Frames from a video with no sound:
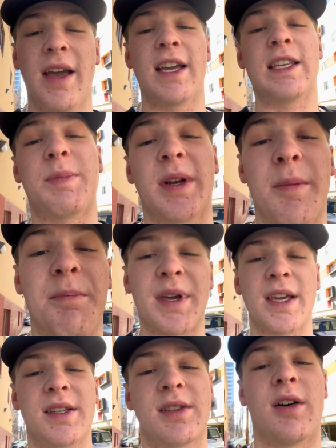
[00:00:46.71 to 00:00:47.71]
He's been a
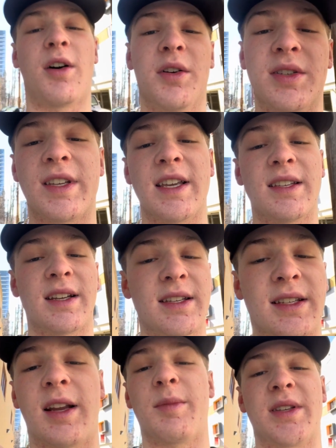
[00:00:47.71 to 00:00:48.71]
beast all season. He's
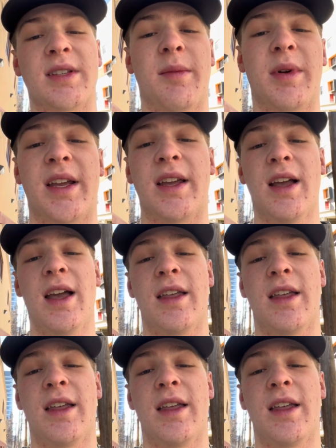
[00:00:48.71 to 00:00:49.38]
going to be somebody